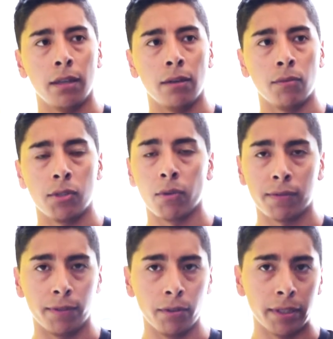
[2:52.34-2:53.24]
it was
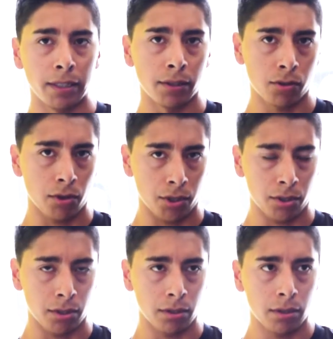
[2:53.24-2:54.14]
always fluid and the
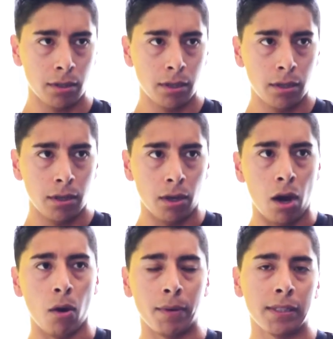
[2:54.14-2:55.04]
structure
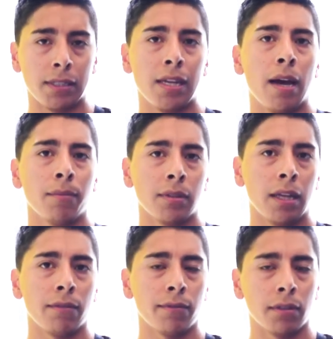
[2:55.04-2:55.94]
always adapt
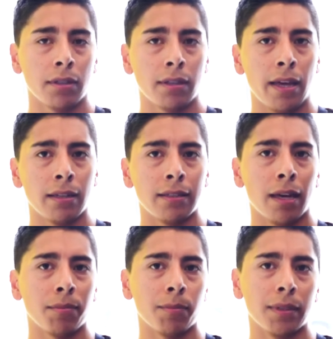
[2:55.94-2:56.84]
lot for that
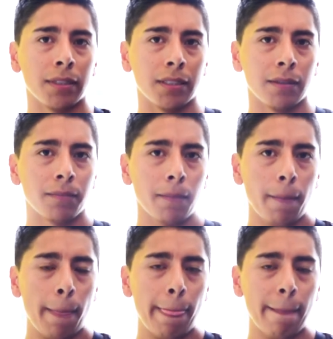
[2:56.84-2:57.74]
adaptability.
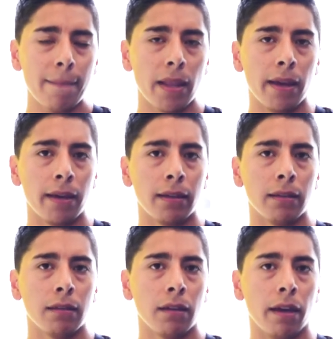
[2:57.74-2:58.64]

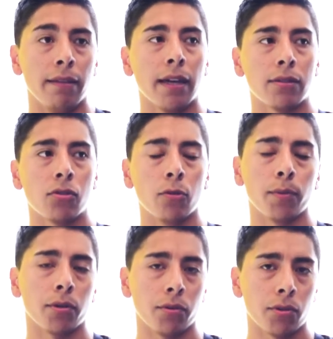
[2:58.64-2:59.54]
And, and that's
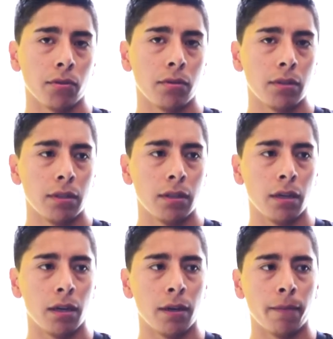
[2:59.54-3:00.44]
super crucial.
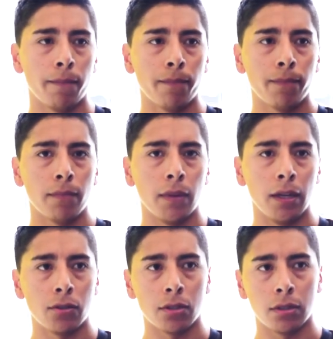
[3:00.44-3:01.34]
Um,
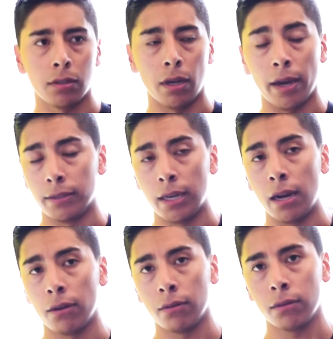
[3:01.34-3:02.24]
it should, I
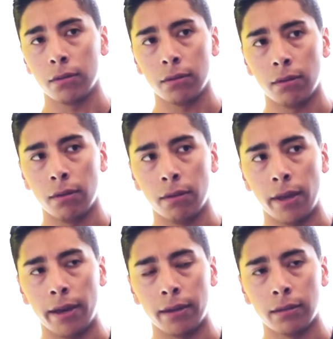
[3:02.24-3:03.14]
doubt
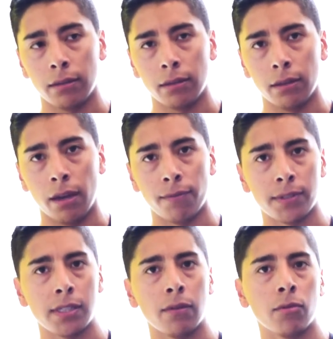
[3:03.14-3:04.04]
that
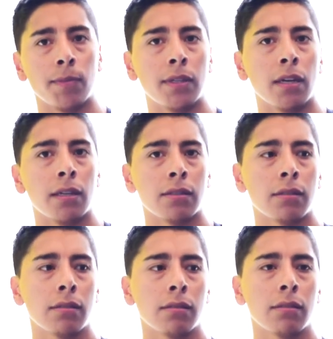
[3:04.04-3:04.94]
FSA would be as
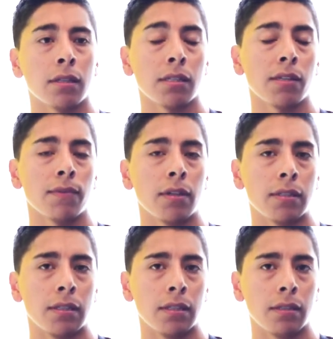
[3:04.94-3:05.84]
successful
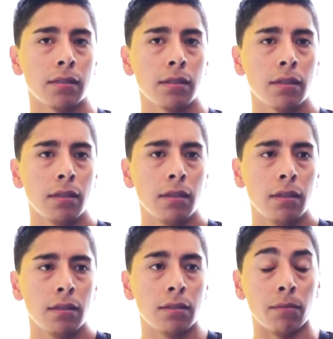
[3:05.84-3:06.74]
as it is
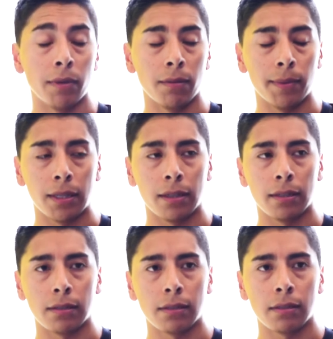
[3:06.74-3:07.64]
to me
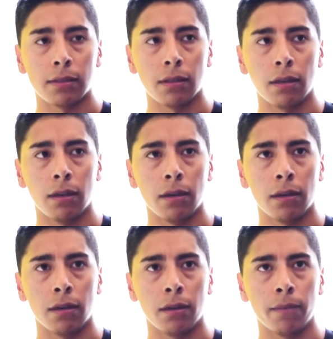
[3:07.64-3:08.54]
because
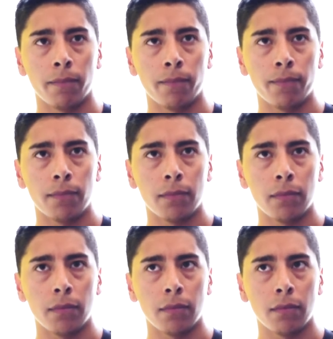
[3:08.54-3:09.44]
um,
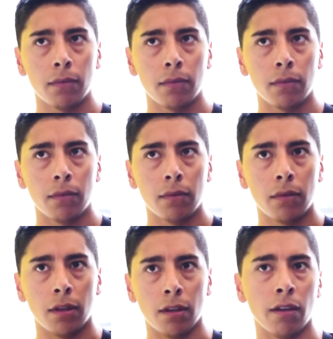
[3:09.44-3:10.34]

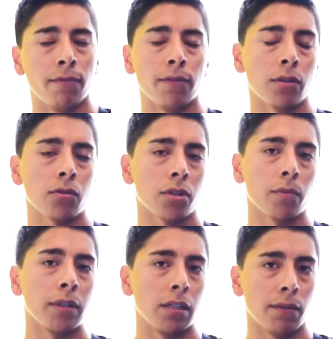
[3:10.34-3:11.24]
if the structure
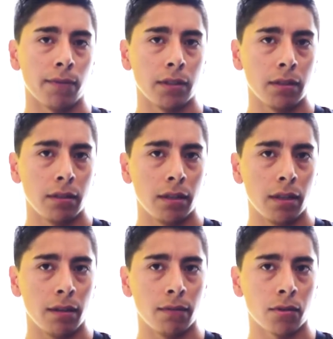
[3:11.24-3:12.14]
were any different,
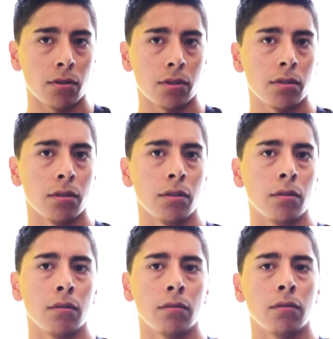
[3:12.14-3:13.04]
if the structure